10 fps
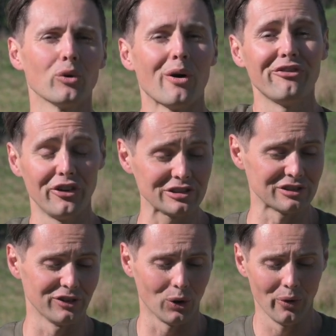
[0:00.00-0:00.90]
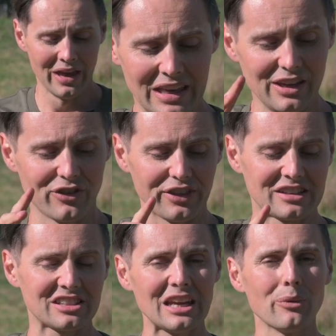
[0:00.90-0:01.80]
Well, first of all, you've got the
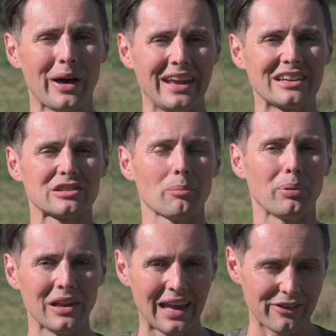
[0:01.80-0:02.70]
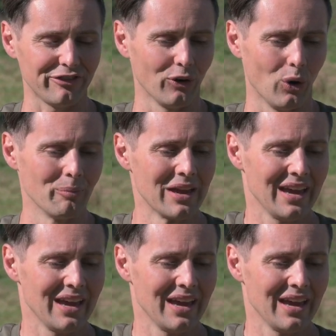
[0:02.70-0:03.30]
T1X platform